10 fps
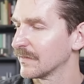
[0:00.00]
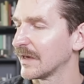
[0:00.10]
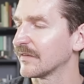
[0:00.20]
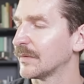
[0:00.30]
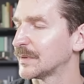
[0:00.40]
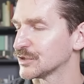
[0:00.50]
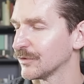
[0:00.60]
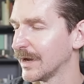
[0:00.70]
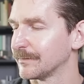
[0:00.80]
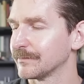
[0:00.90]
Thank you very much,
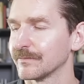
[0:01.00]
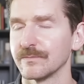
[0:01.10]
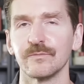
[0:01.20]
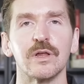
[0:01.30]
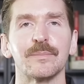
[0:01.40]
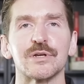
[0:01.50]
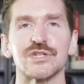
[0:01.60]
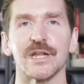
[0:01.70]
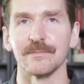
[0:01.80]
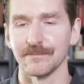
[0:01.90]
Graham. Really
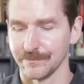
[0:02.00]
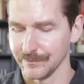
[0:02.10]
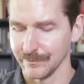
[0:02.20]
appreciate it.